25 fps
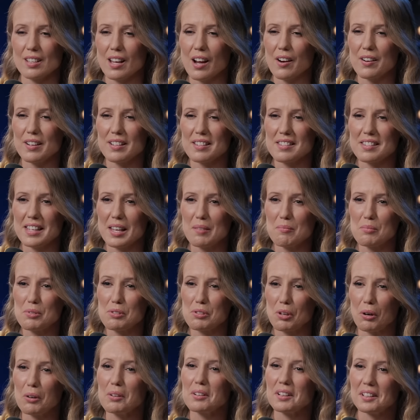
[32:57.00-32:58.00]
Gary, it seems
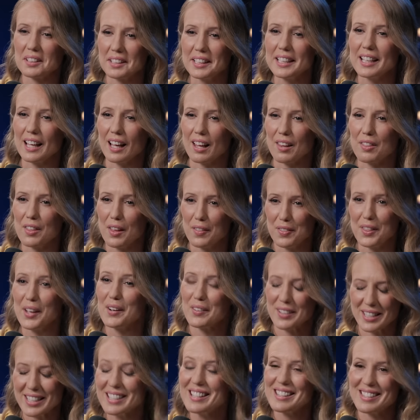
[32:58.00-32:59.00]
so clear that
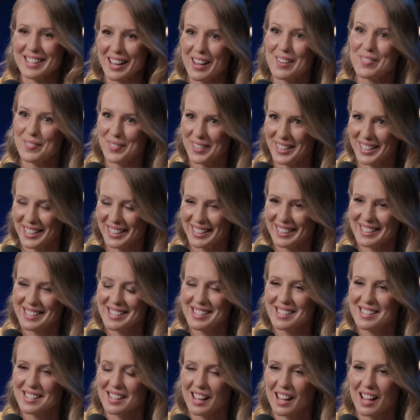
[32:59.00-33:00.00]
there is
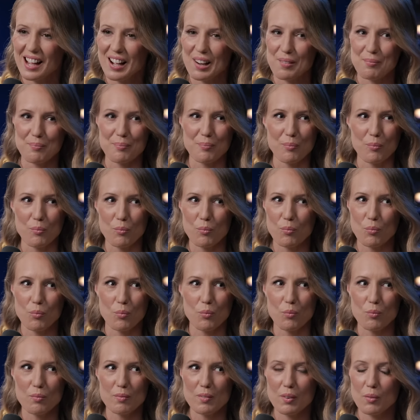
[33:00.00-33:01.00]
evidence. Um,
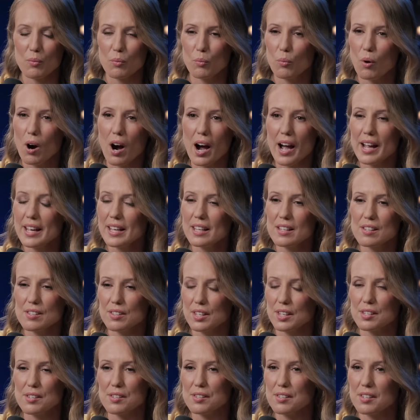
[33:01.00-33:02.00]
why is
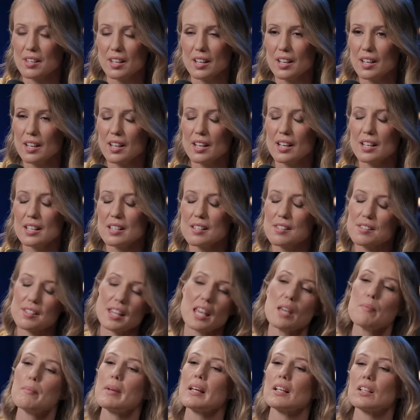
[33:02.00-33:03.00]
this
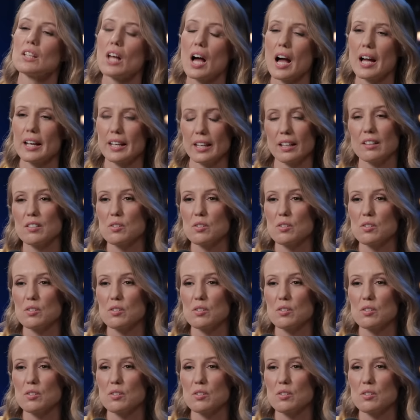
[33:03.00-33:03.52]
seeming like